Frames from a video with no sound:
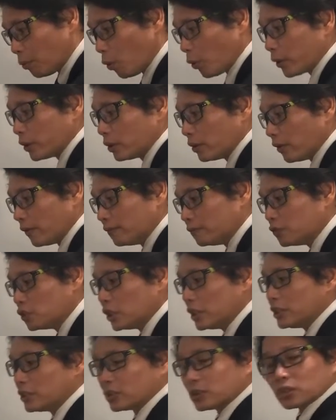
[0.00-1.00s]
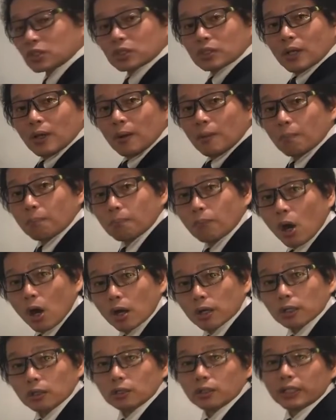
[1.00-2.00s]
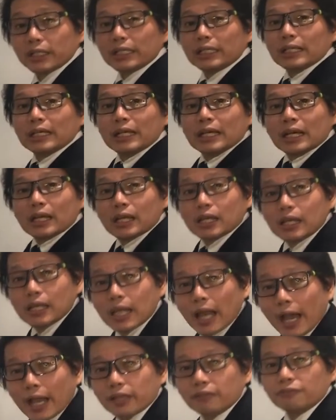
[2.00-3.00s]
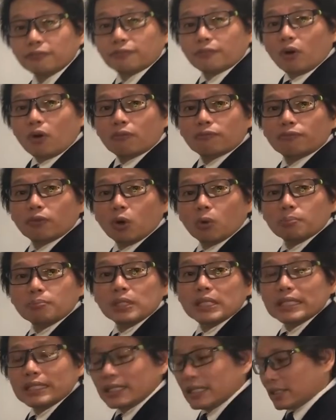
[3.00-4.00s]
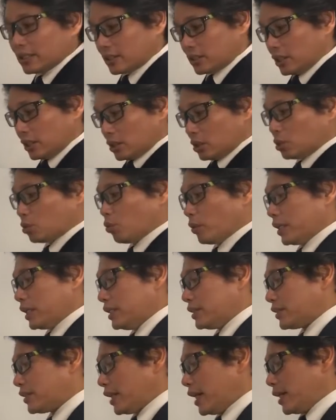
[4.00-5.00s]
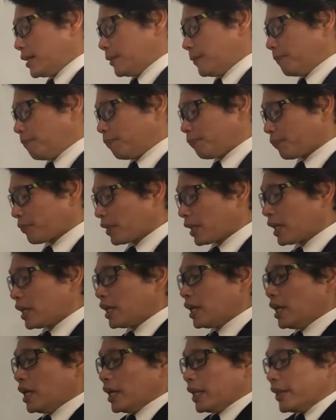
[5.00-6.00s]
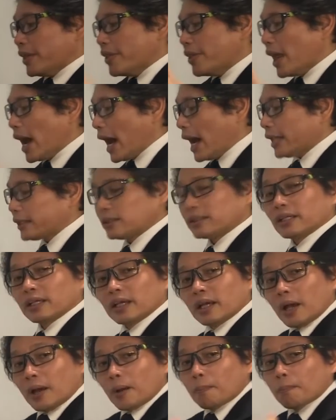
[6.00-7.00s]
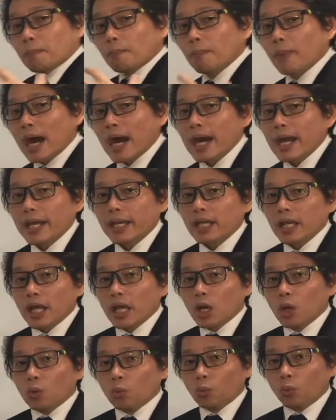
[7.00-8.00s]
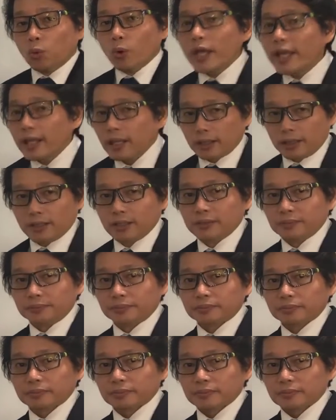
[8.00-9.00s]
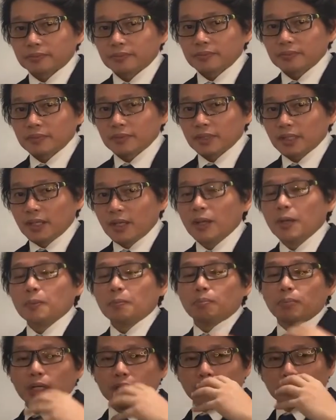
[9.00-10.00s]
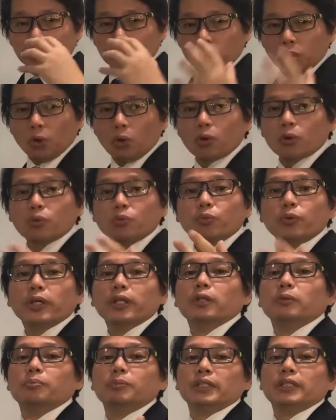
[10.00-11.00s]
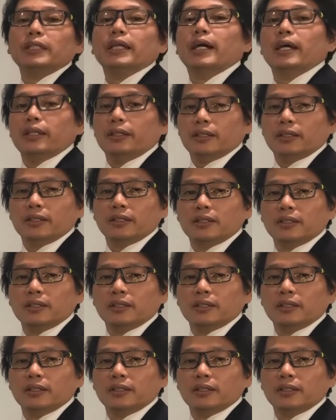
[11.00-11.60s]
point of Jesus modeling life of obedience. This is what he said: "Not my will, but your will be done."